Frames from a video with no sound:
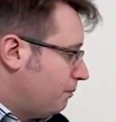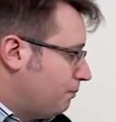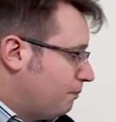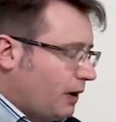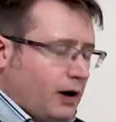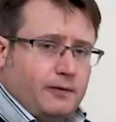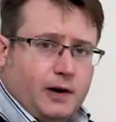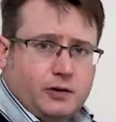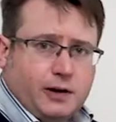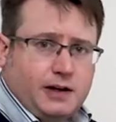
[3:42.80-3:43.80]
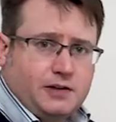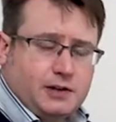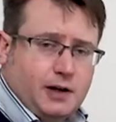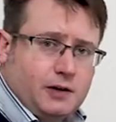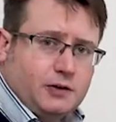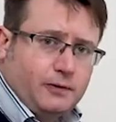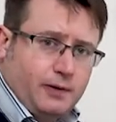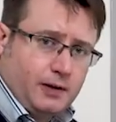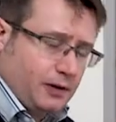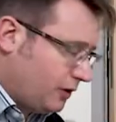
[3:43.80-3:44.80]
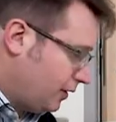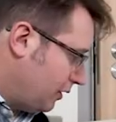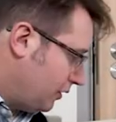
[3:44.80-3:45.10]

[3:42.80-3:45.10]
But I find it easier to fit the